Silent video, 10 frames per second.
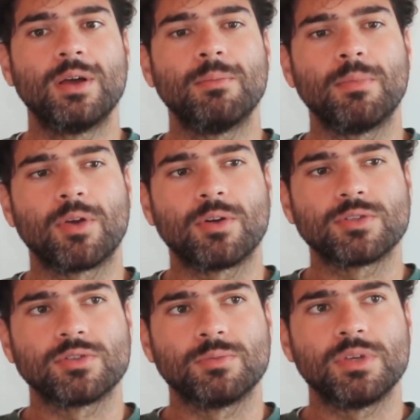but
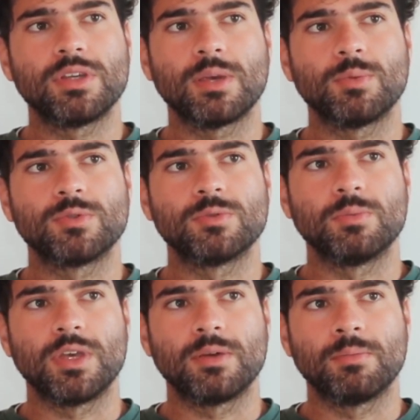also being able to
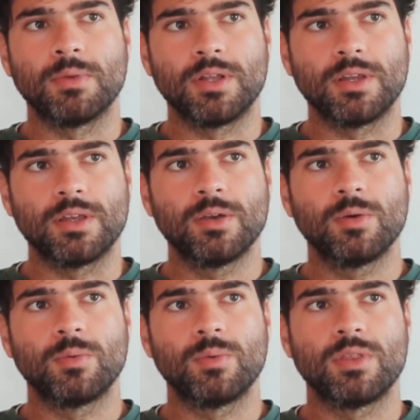make money
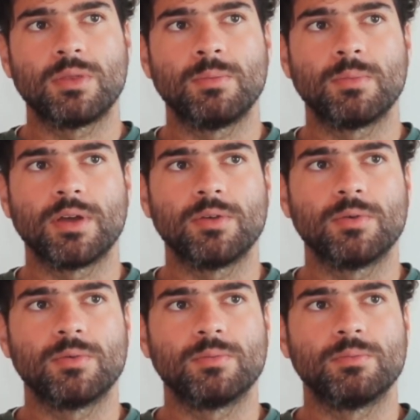with my
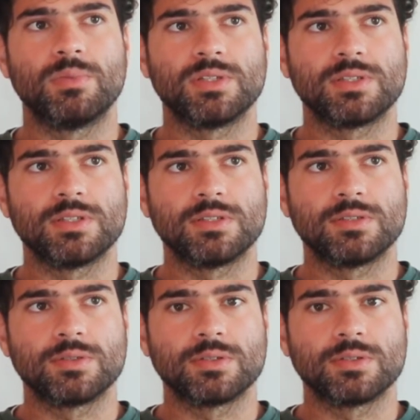own business,